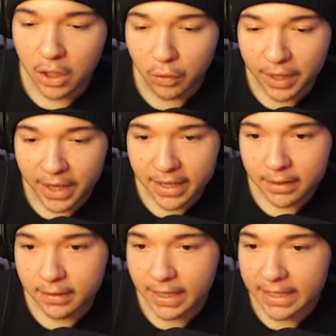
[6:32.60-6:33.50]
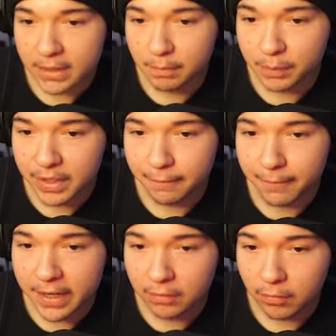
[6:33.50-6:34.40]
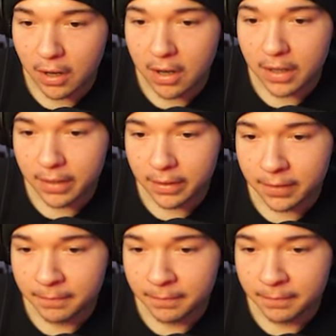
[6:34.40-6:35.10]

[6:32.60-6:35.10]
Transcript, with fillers: okay, did I just be, fight a rock?